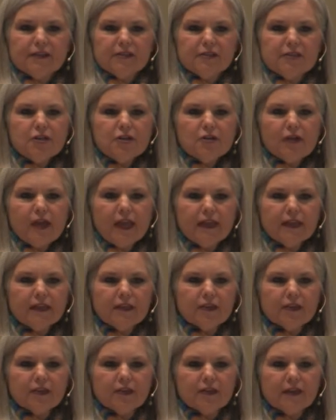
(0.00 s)
Do you know
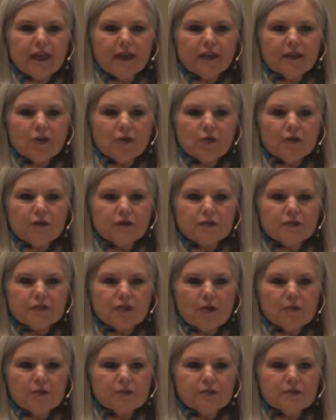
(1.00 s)
Hannah could echo with the
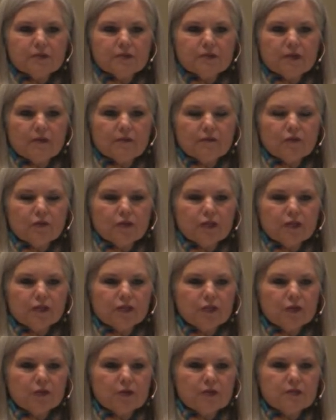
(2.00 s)
psalmist in Psalm
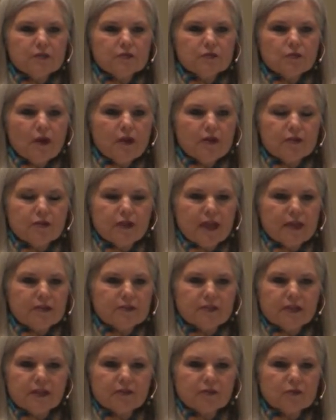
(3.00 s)
42, where he says, "Why are you
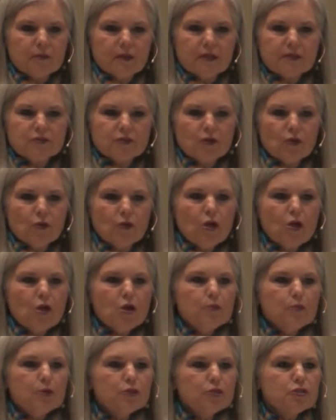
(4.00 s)
cast down, O my soul?
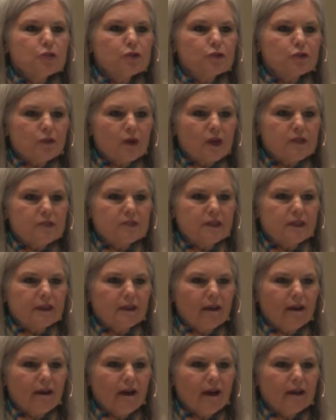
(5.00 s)
Put your trust
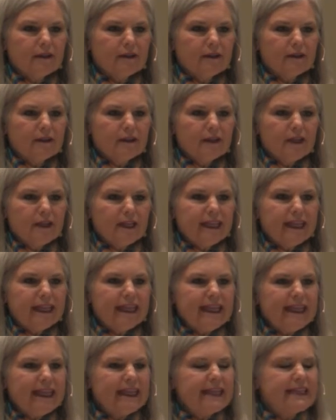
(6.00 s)
in God.
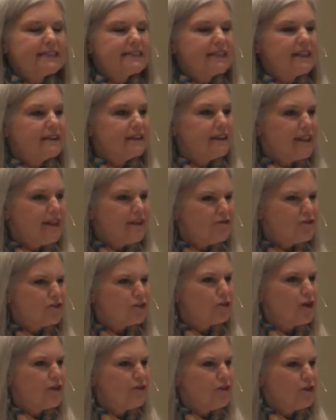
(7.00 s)
He is the
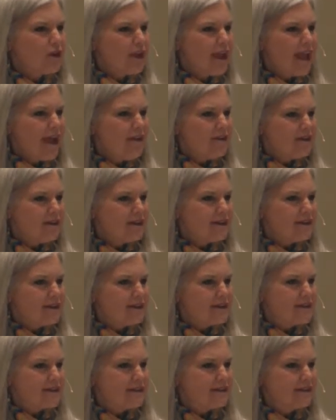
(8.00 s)
lifter of your
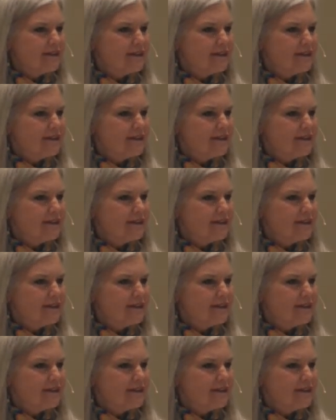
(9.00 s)
countenance."